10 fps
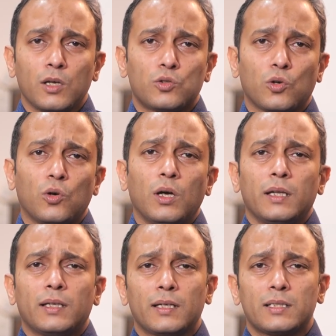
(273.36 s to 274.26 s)
So
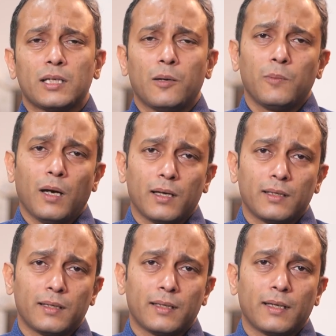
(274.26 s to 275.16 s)
there are some
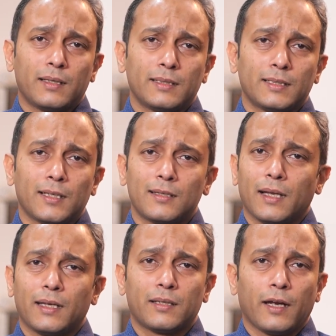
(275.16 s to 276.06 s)
other rare diseases
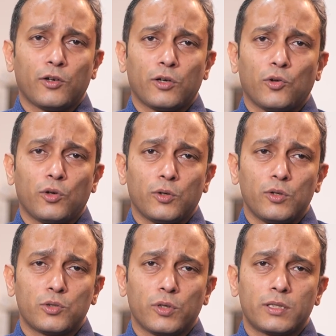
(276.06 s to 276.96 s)
like thyroid
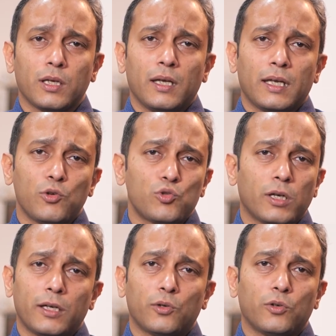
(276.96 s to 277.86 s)
nodules, which
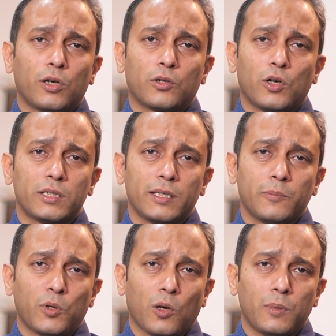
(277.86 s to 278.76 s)
usually do not cause
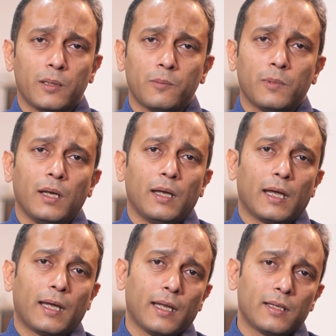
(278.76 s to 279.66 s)
any problem.
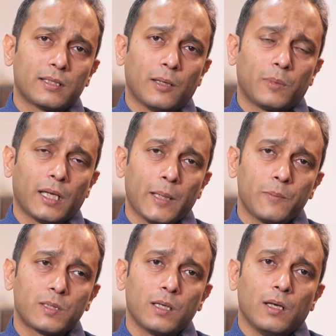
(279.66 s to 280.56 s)
Again,
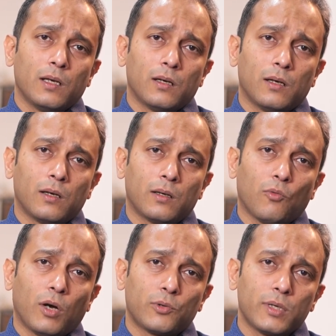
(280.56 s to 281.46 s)
sometimes
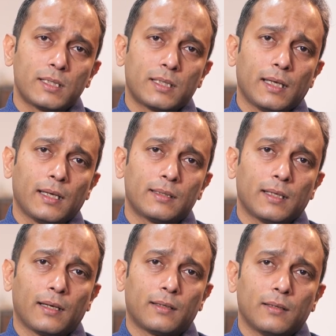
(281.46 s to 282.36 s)
what we see is
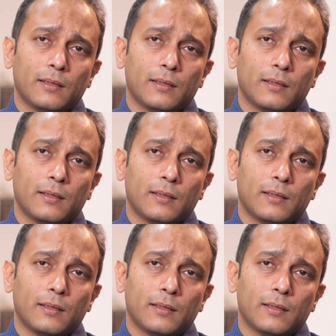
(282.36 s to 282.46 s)
that